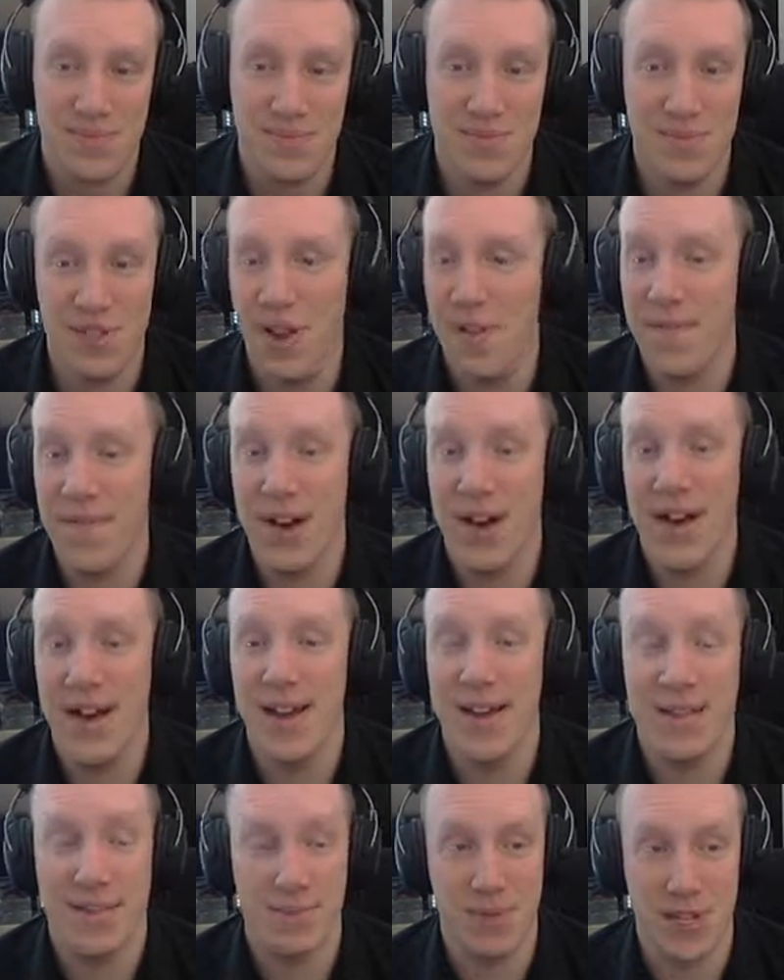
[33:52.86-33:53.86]
Nofai
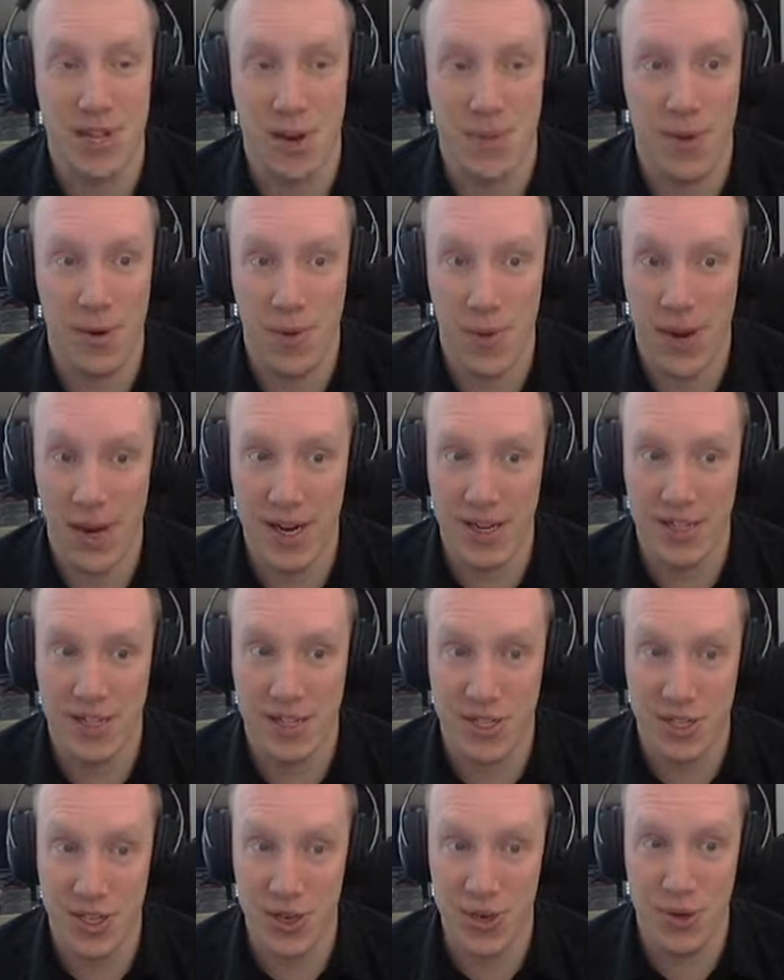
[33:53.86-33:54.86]
has become a really
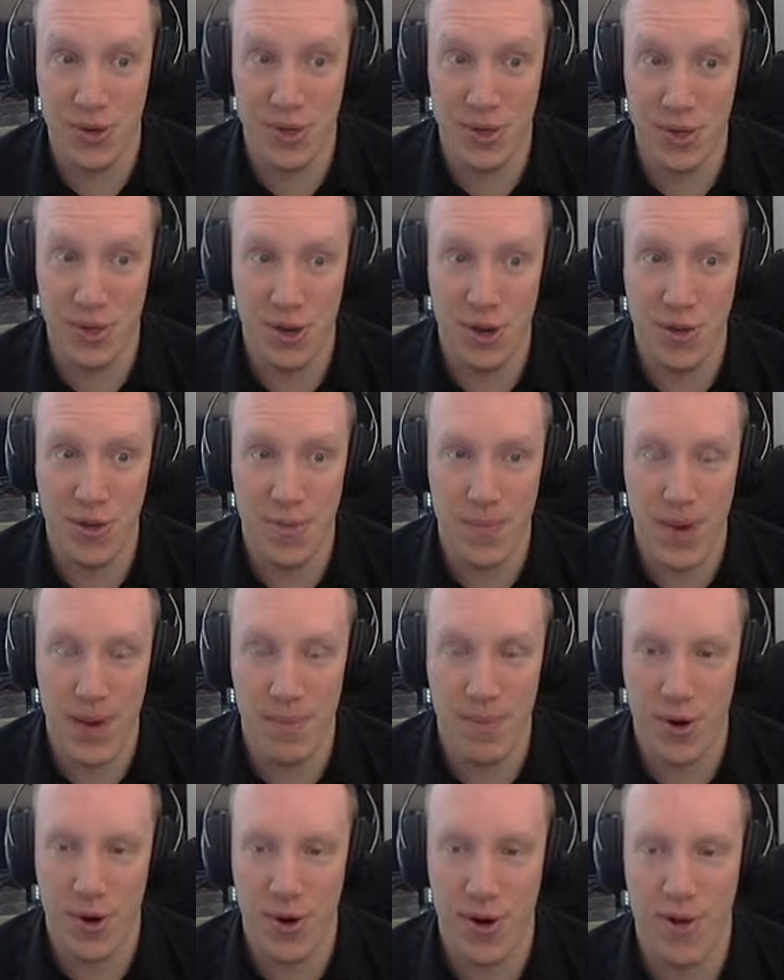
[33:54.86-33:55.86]
good new
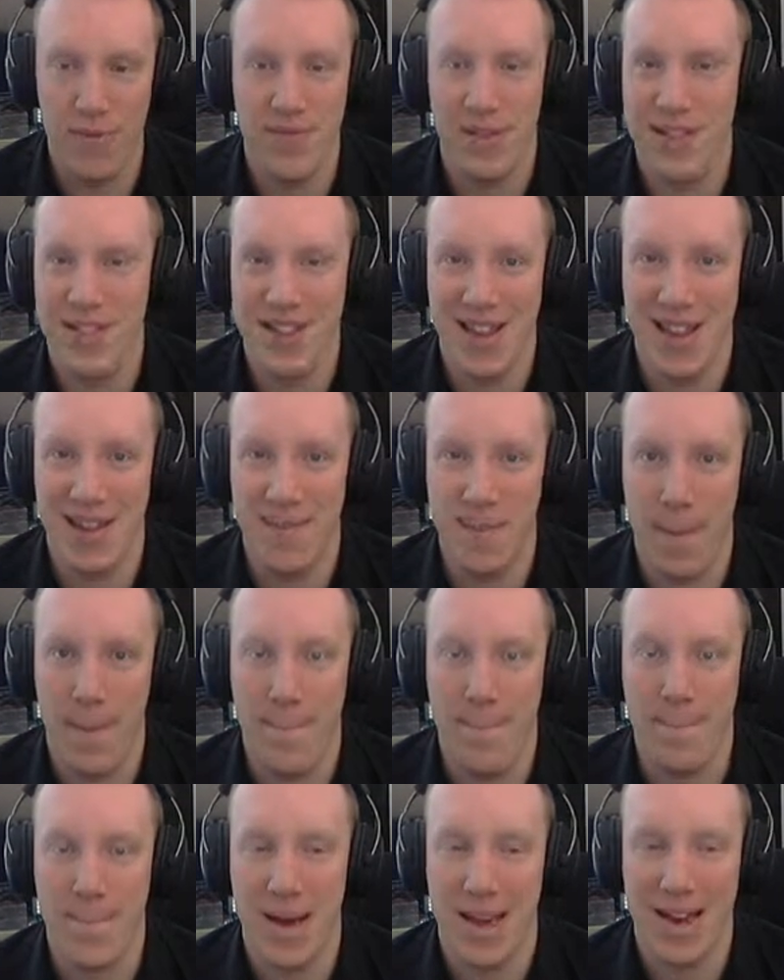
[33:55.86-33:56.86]
member of the team,
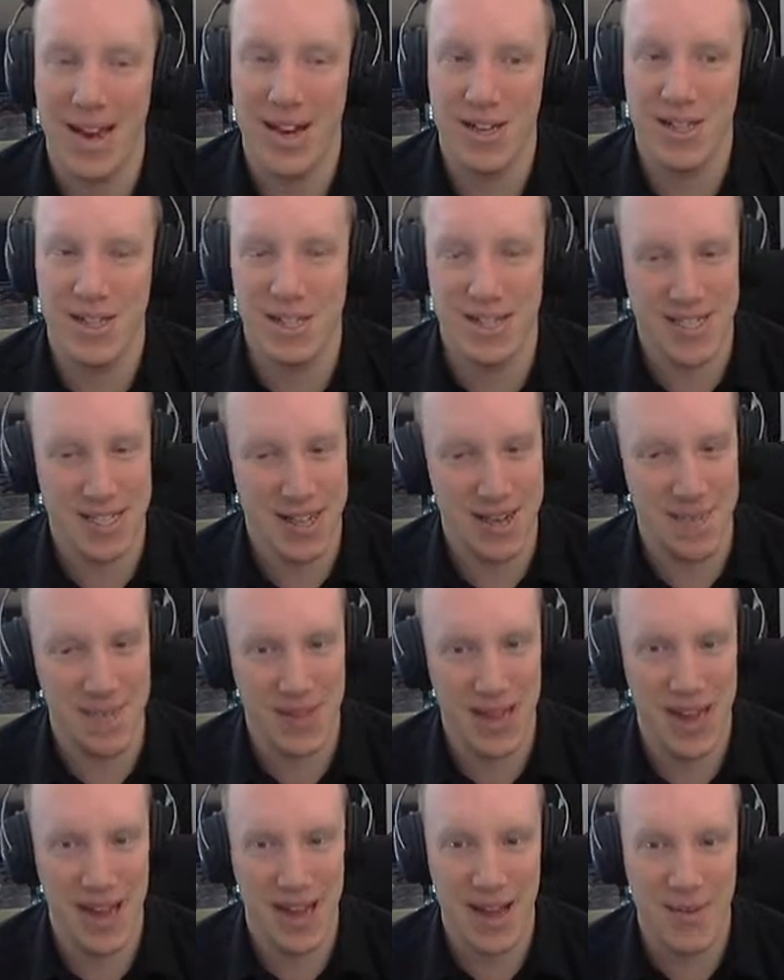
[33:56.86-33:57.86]
but at the same
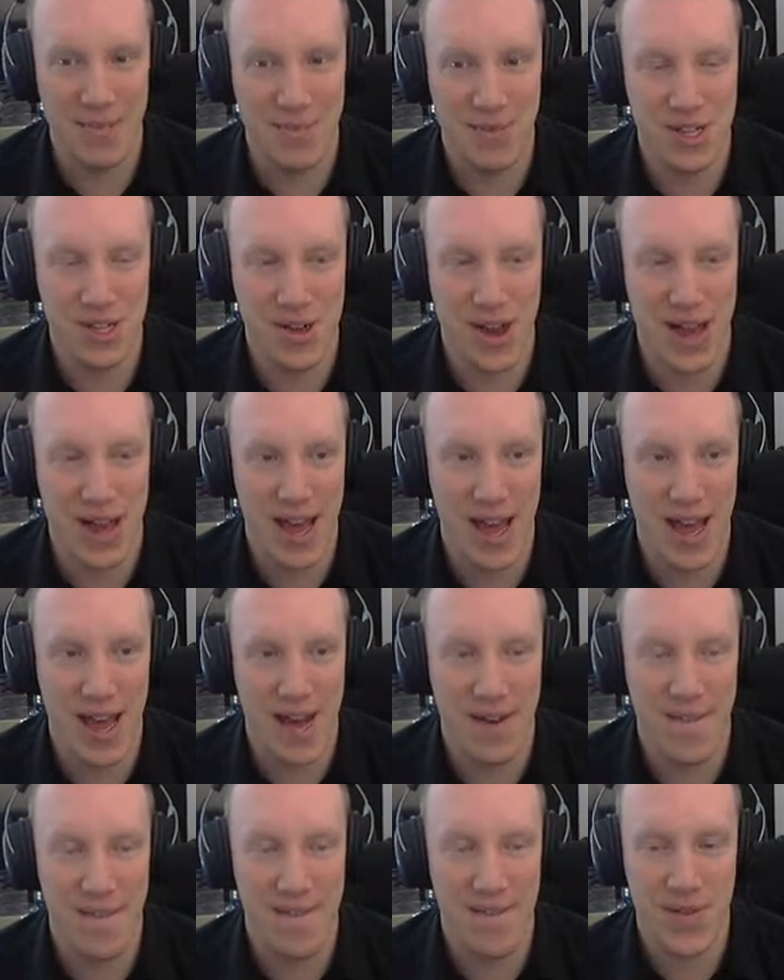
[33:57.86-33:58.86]
time so
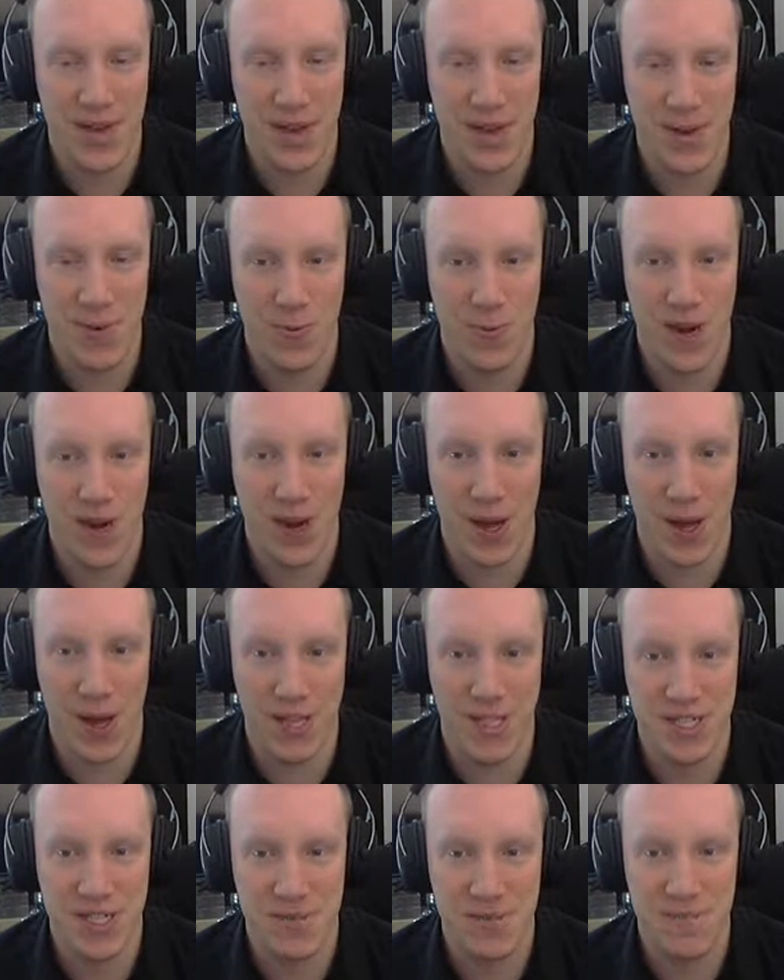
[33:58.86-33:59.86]
have we
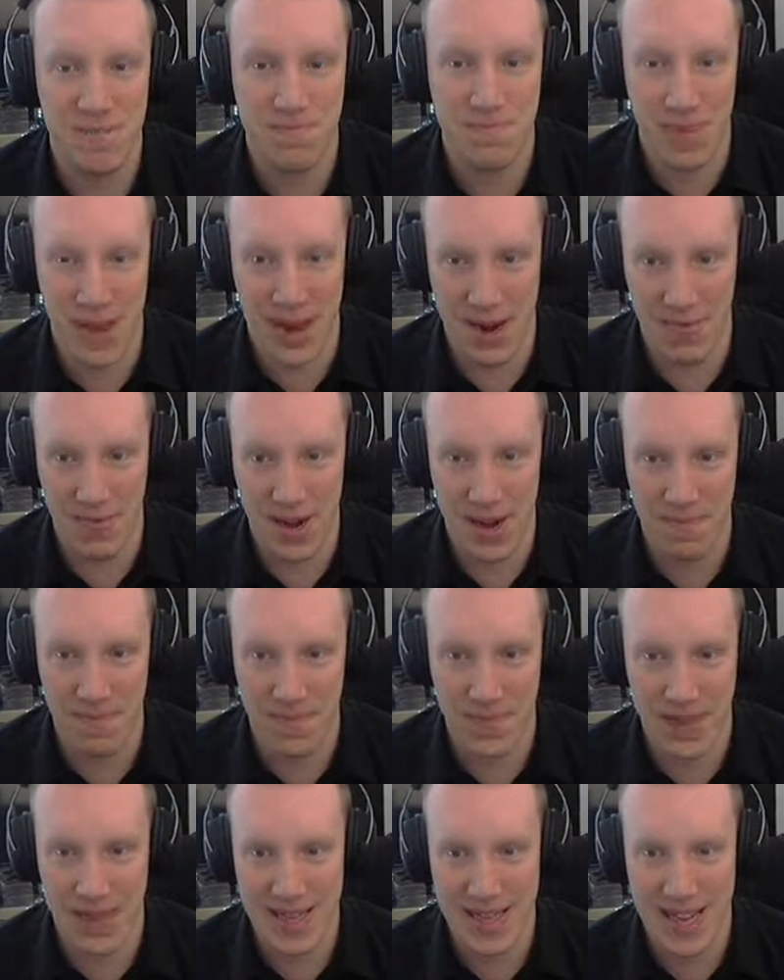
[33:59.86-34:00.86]
lost Mary
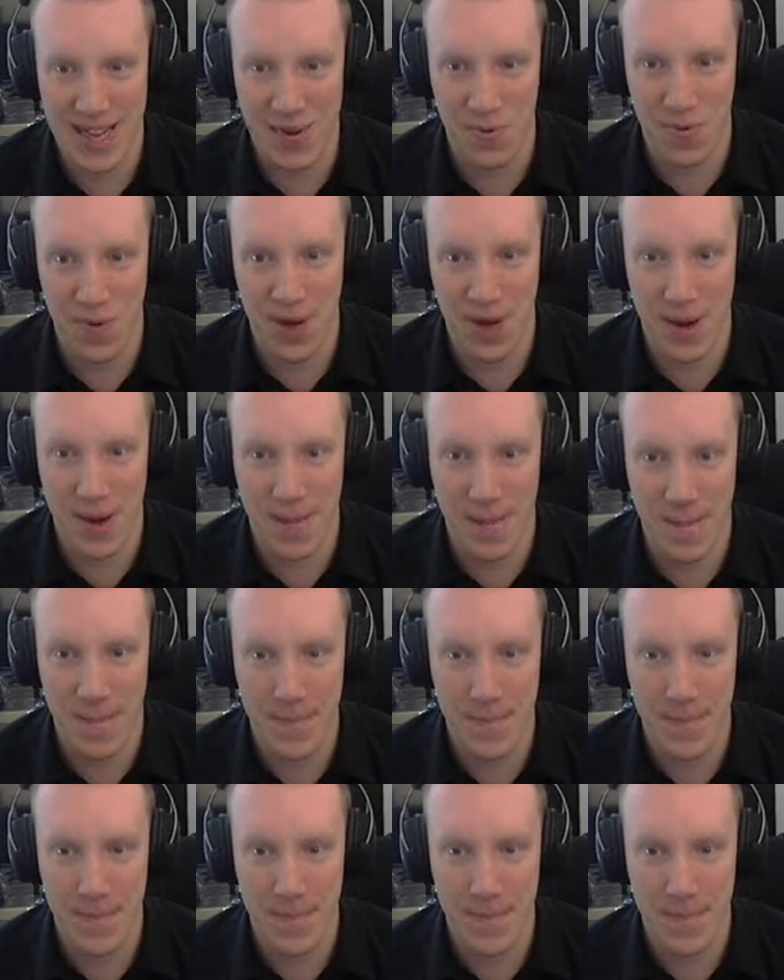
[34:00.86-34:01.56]
in that one.